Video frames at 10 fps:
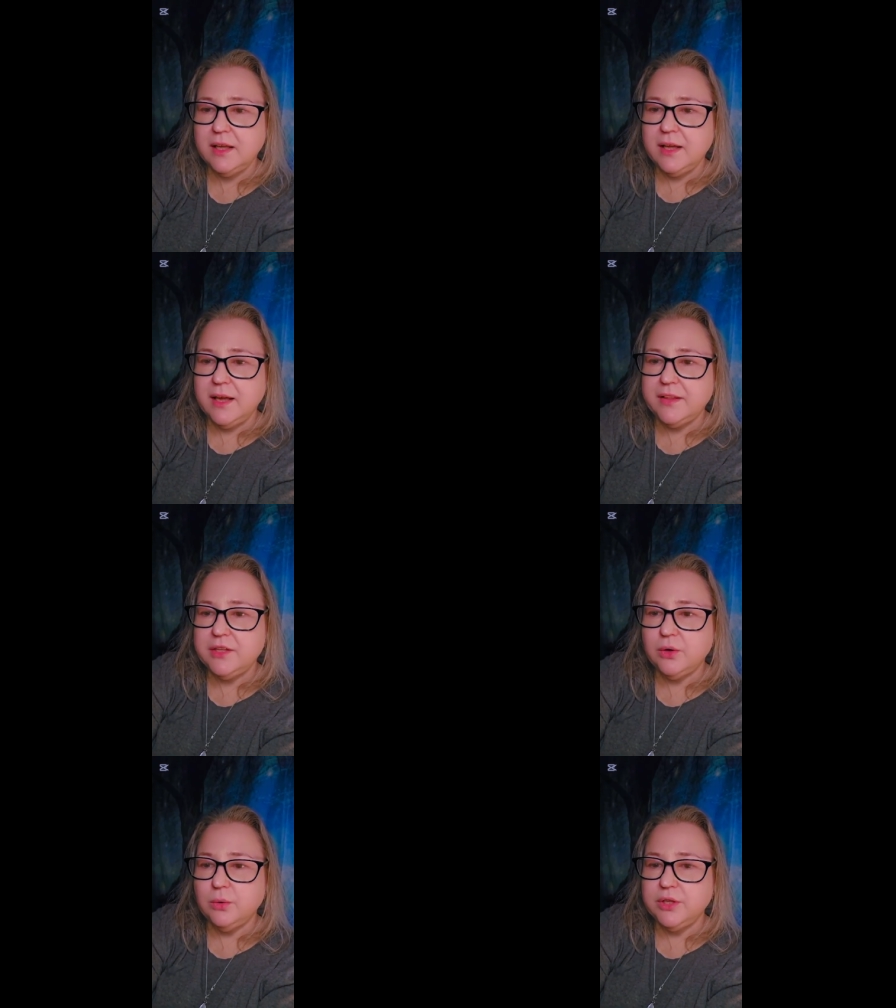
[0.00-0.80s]
and the
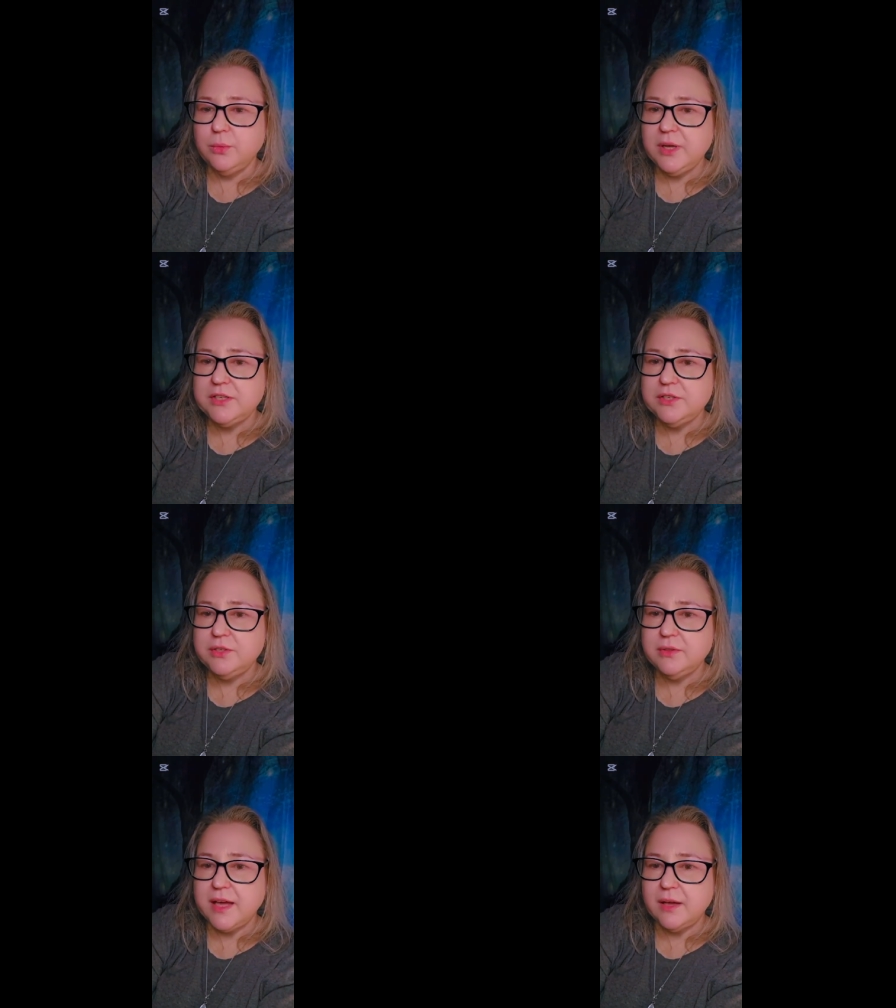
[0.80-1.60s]
only way to do
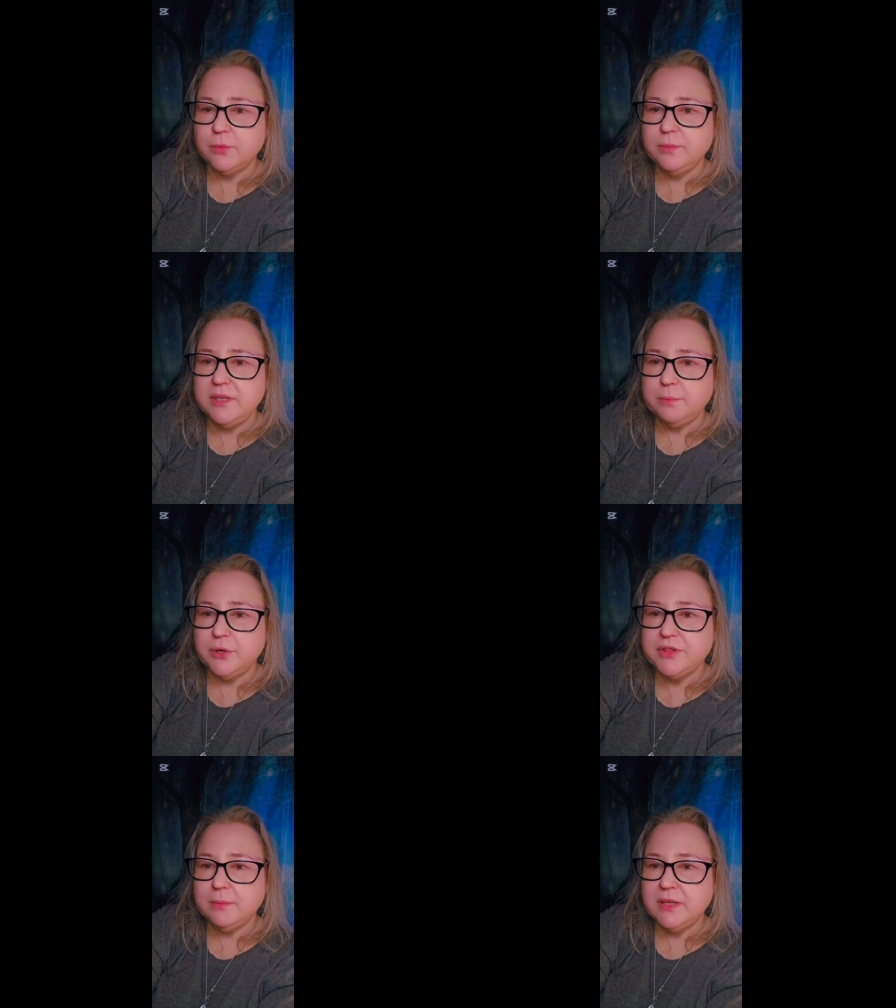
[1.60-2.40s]
that would be to
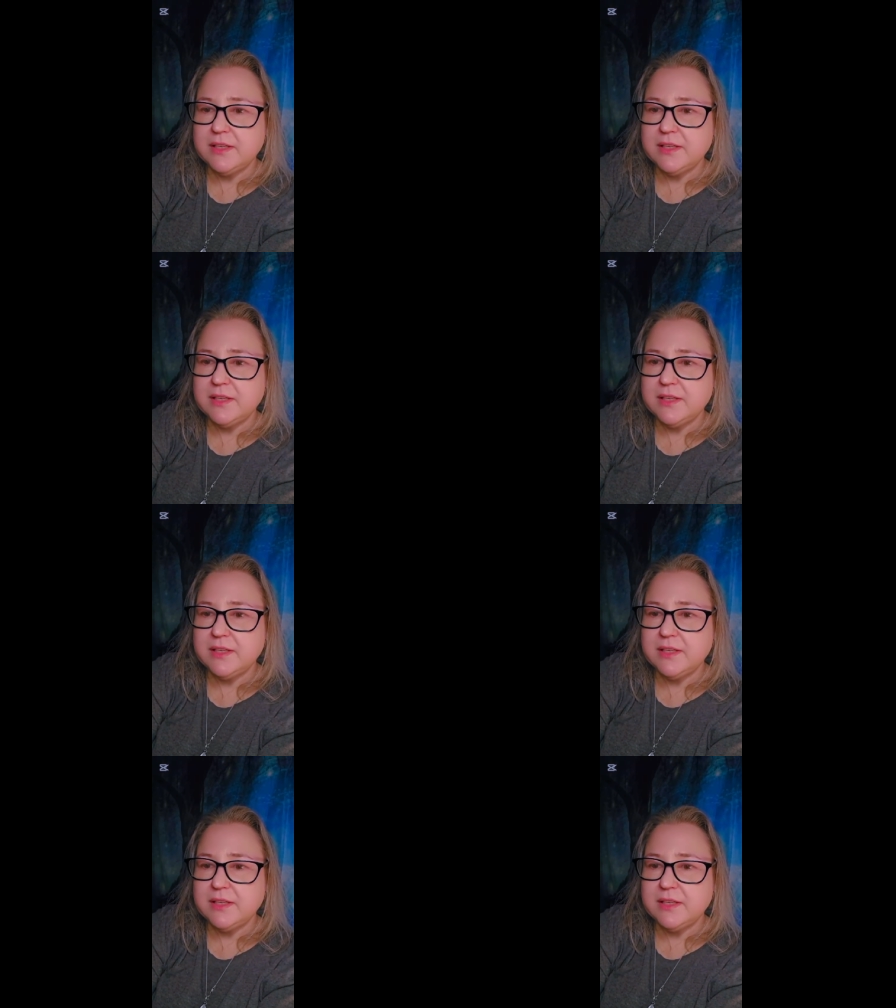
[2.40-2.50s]
put them in a